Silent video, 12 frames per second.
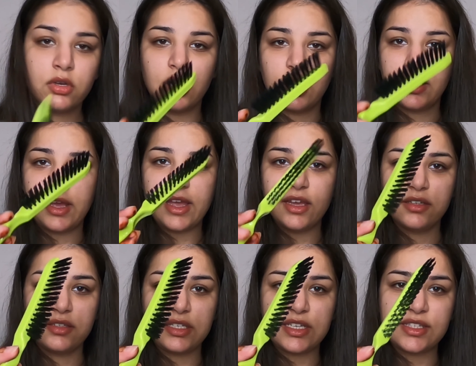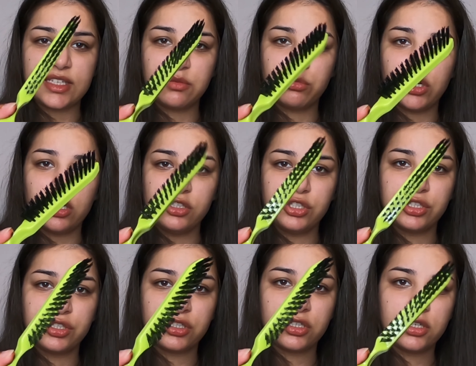a hair teasing
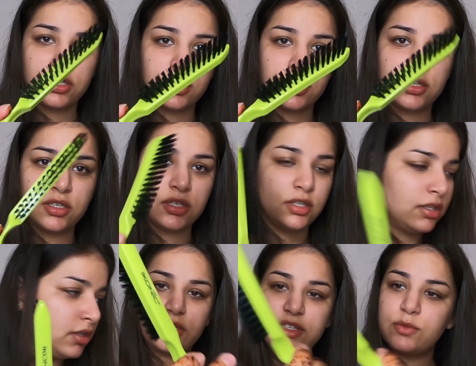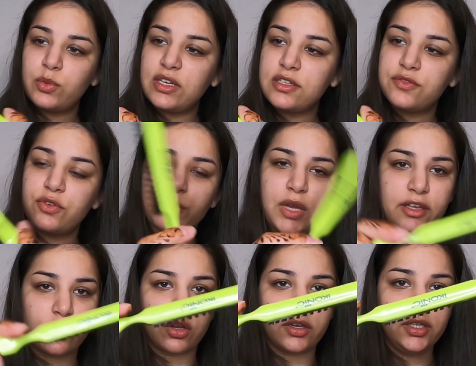brush. This one is from
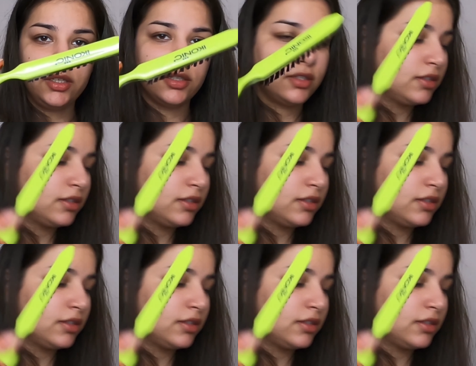Iconic.